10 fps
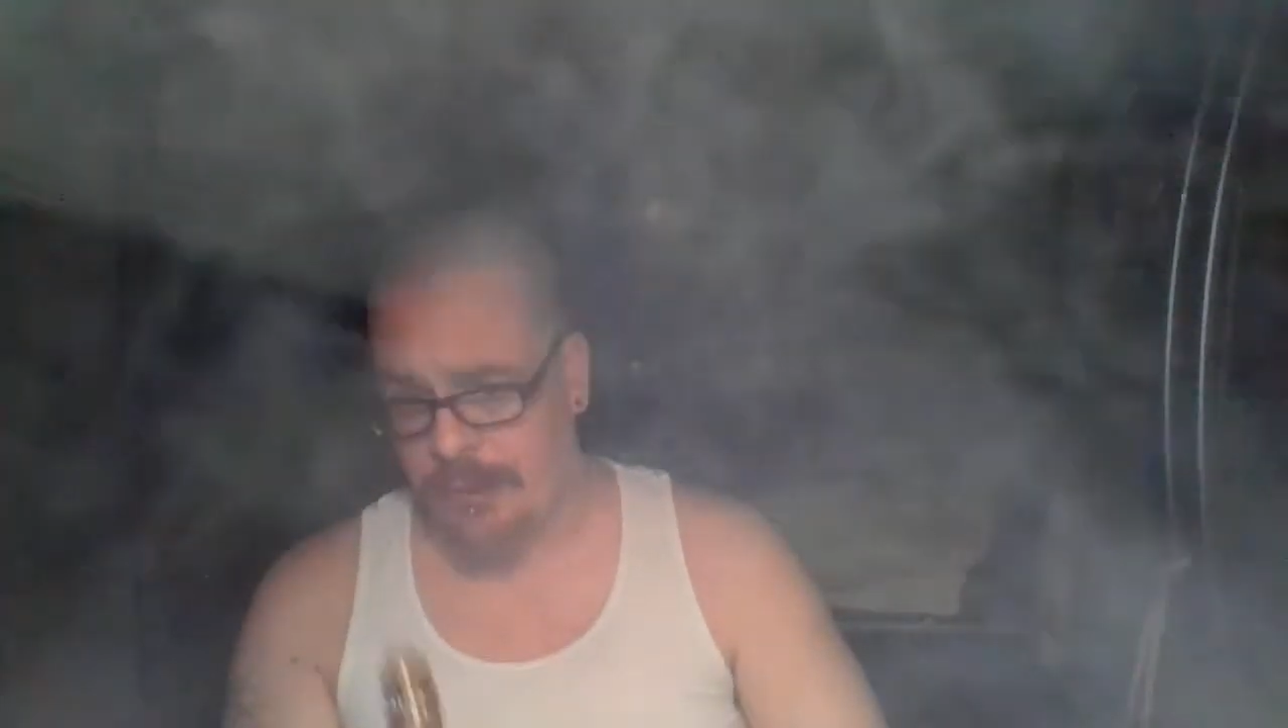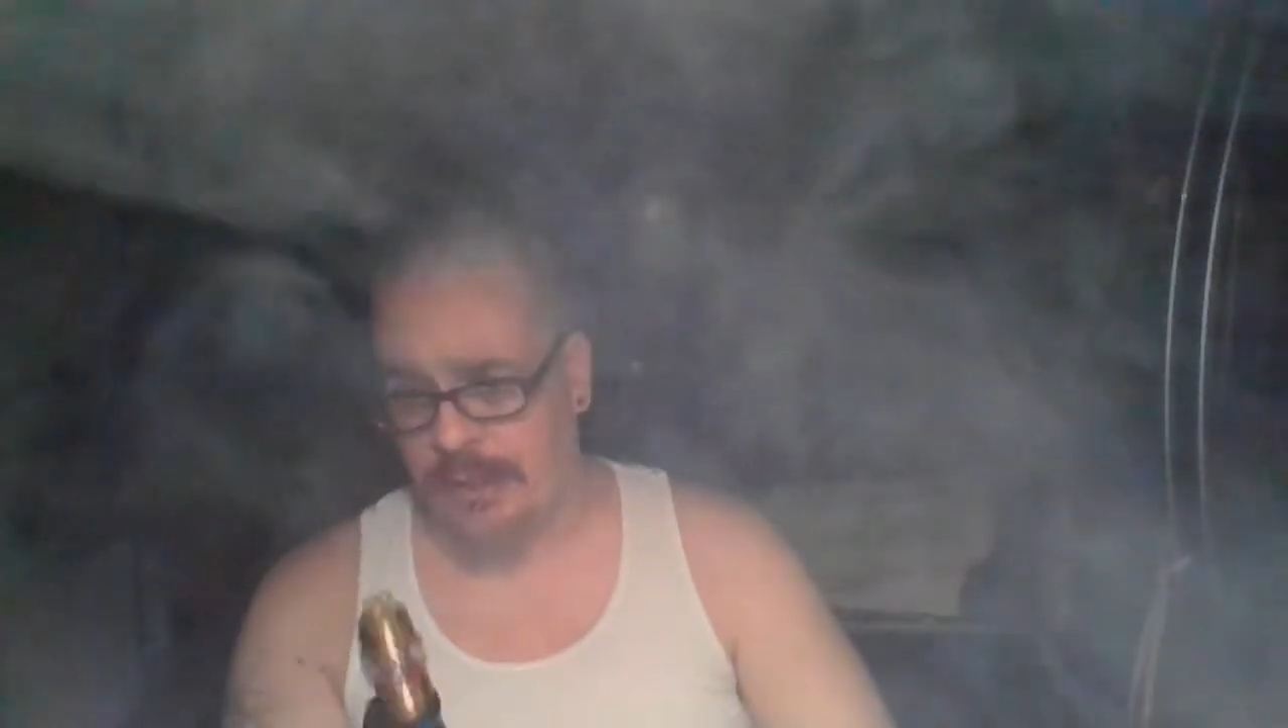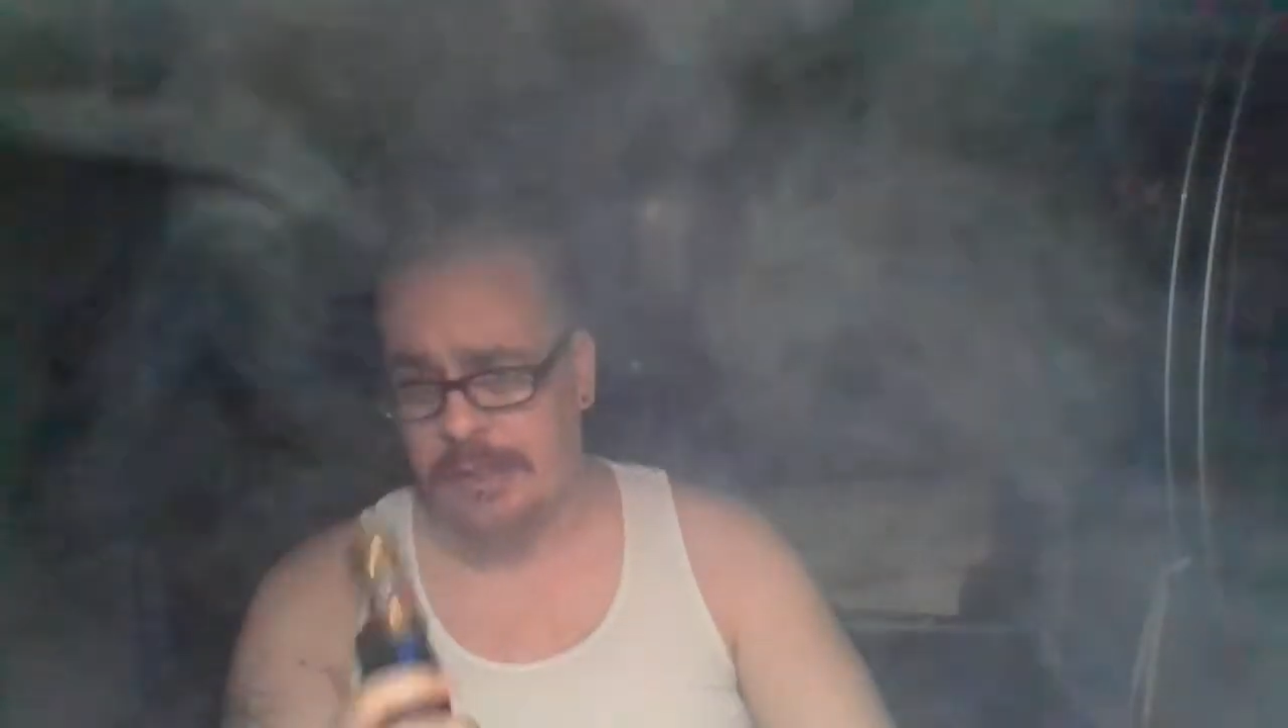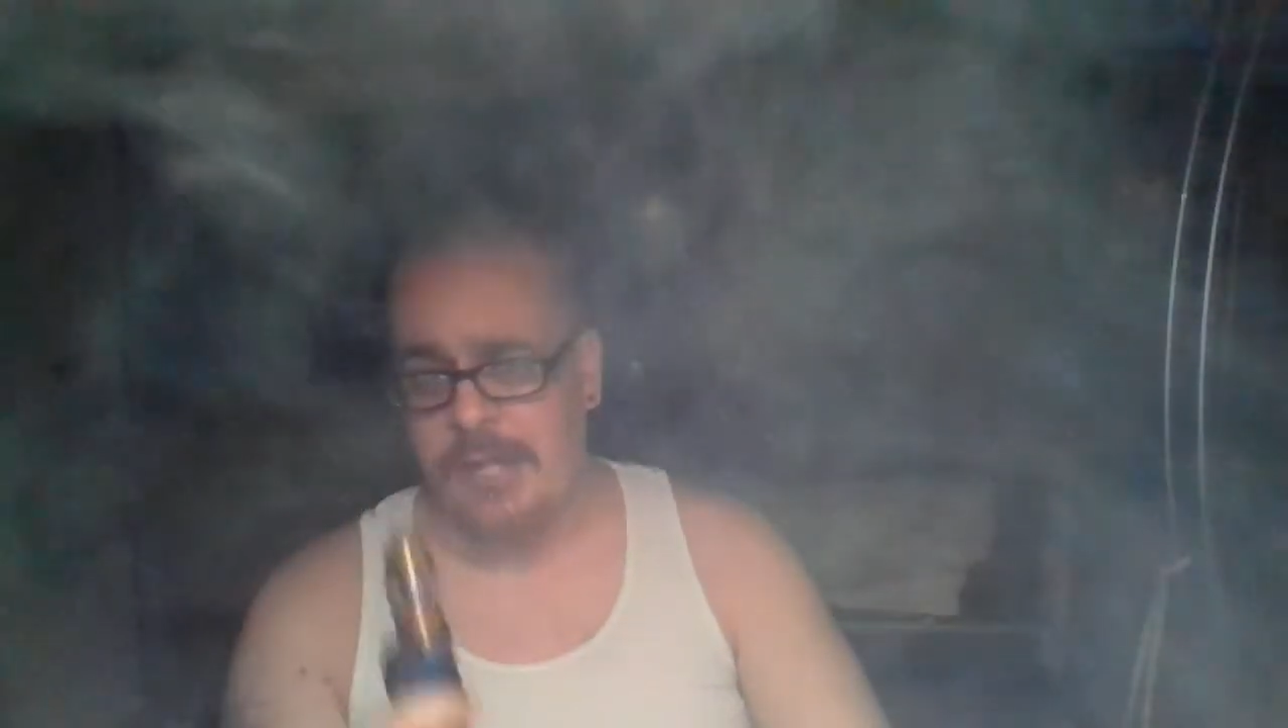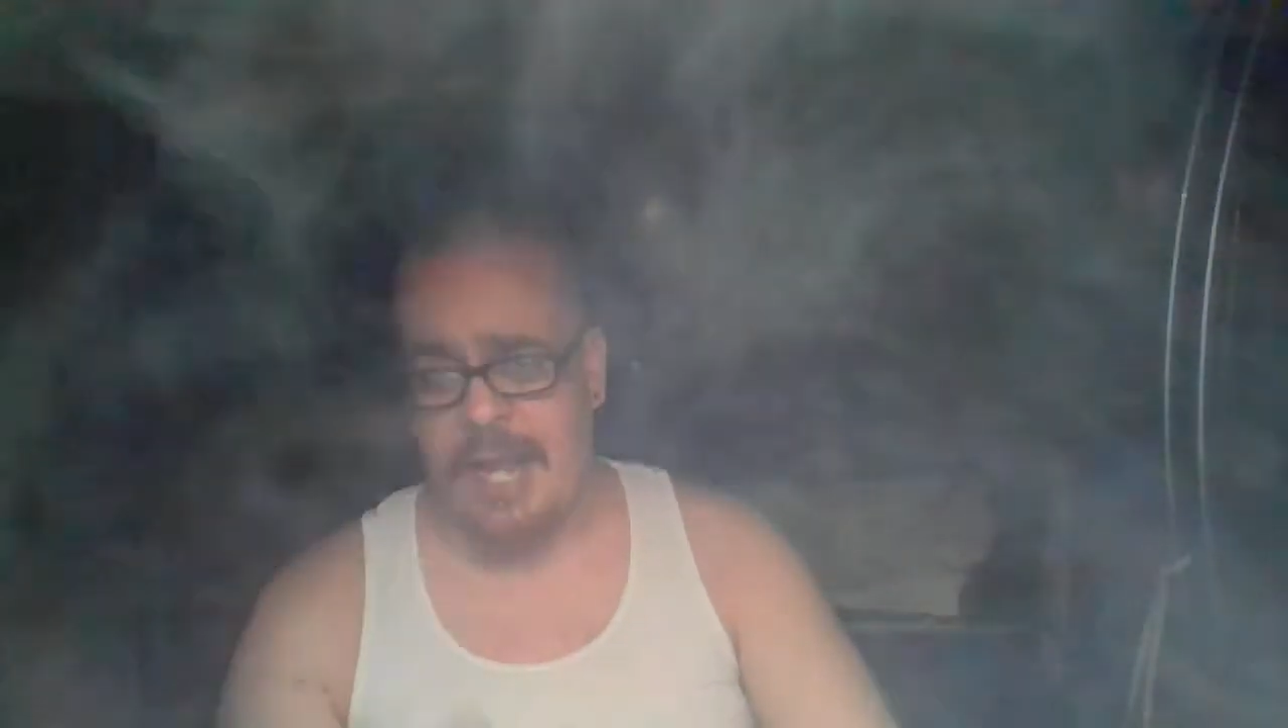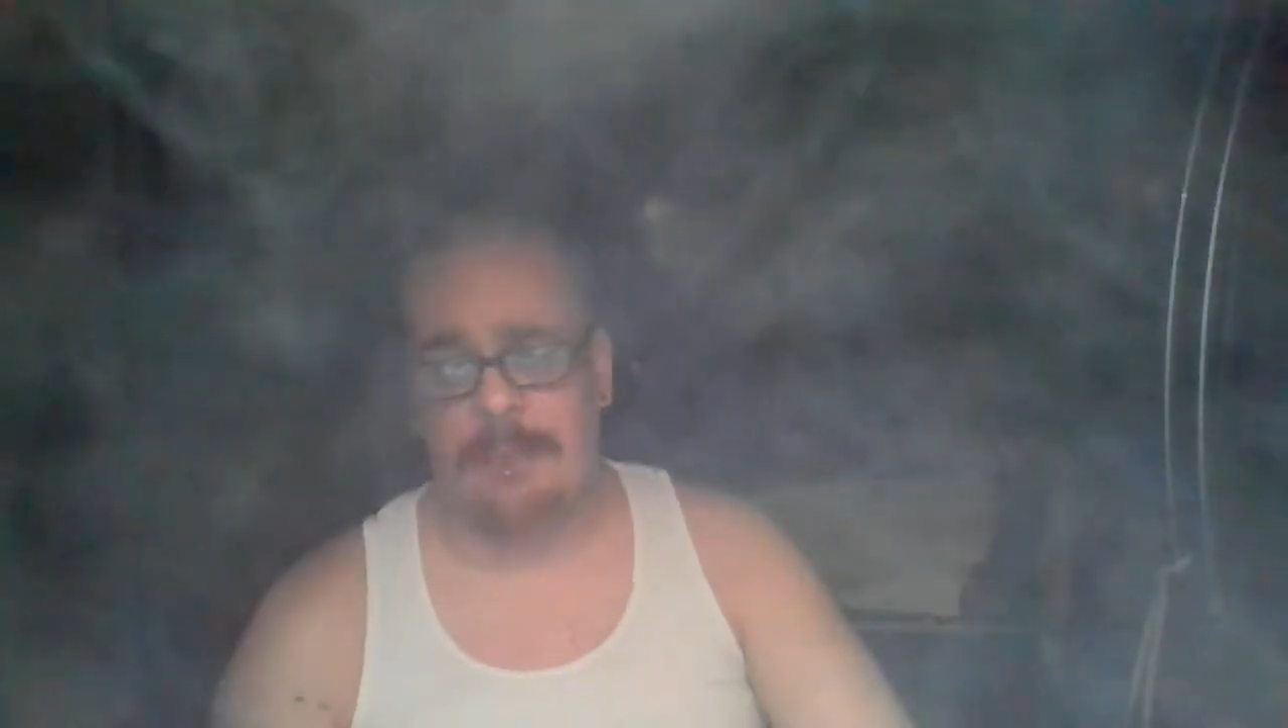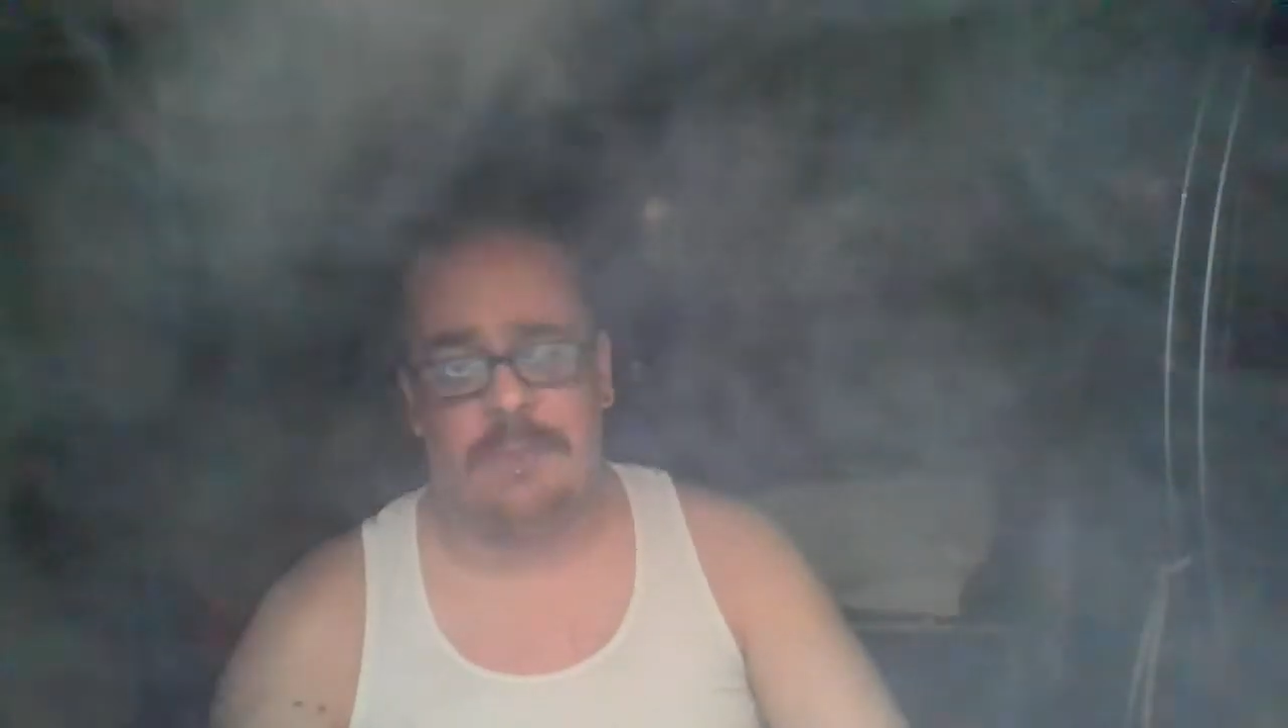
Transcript: a good apple